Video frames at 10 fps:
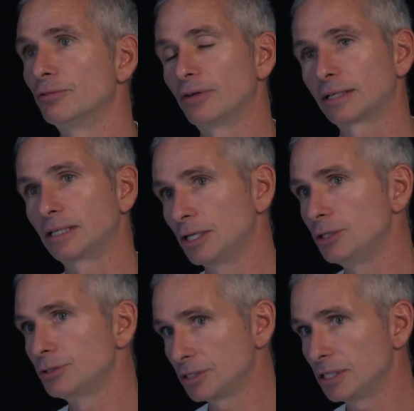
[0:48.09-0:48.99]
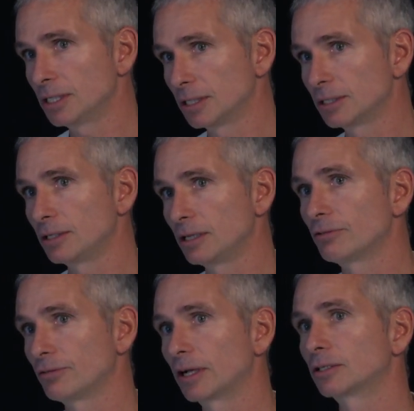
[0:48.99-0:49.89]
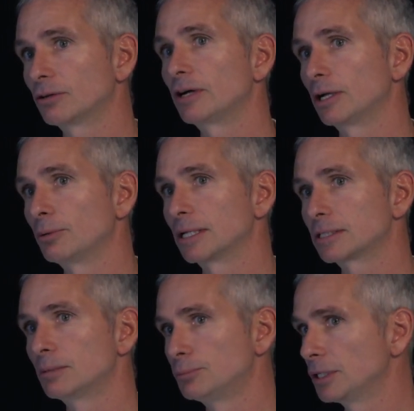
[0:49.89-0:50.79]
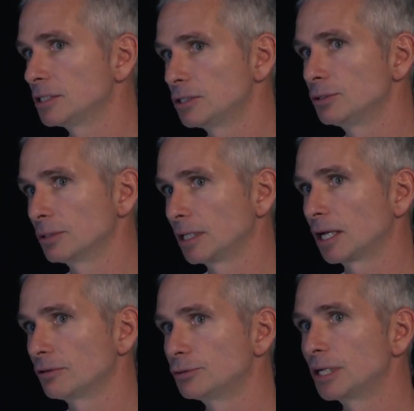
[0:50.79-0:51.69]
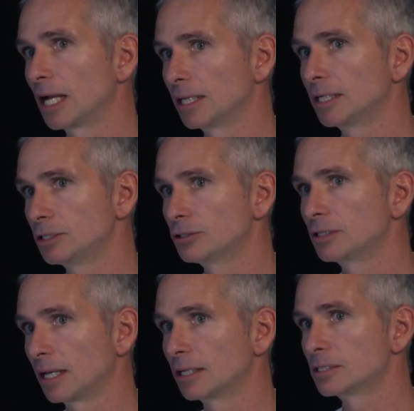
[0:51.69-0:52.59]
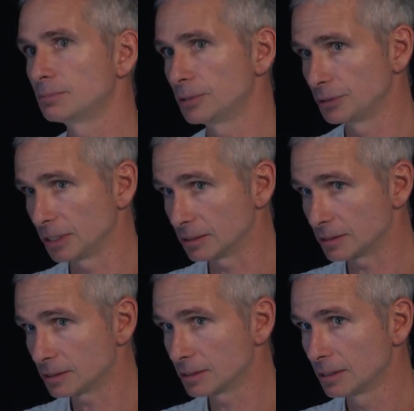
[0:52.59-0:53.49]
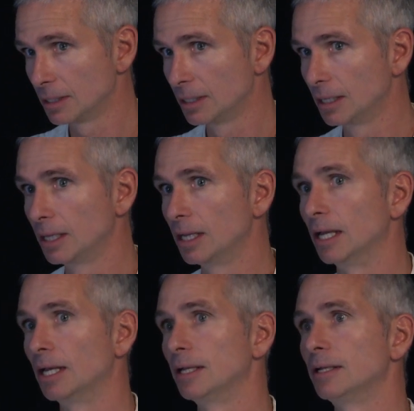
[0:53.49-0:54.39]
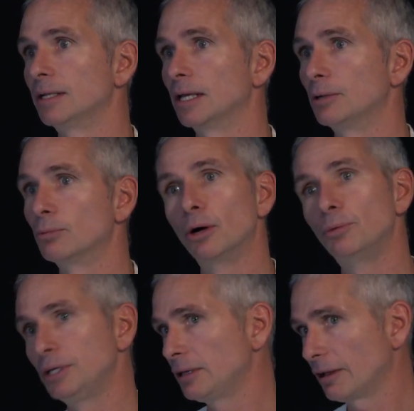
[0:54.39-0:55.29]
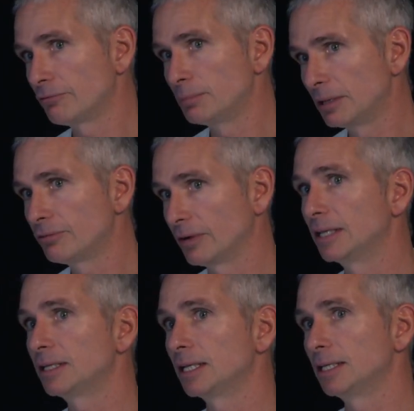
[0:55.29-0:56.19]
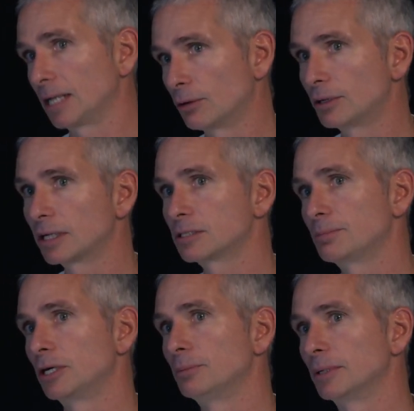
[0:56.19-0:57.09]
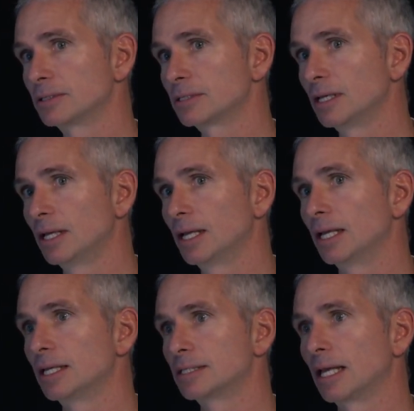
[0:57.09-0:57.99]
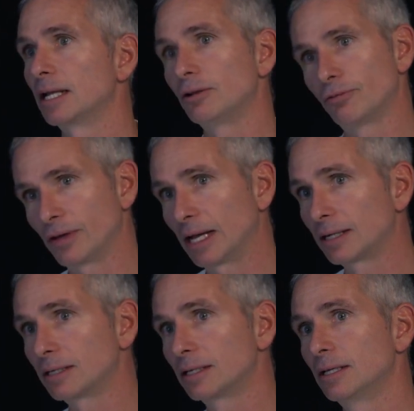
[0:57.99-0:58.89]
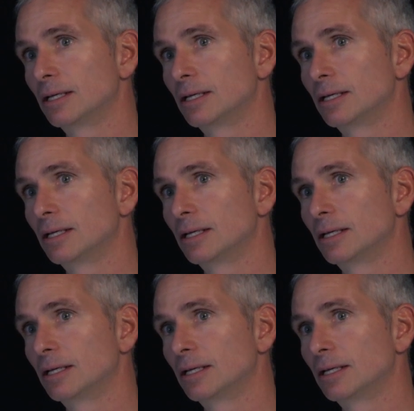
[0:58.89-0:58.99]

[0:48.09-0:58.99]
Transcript: fact that you see under the effect of ayahuasca brings you a lot of reality to that experience. And what we have been finding in our experiments is that in fact,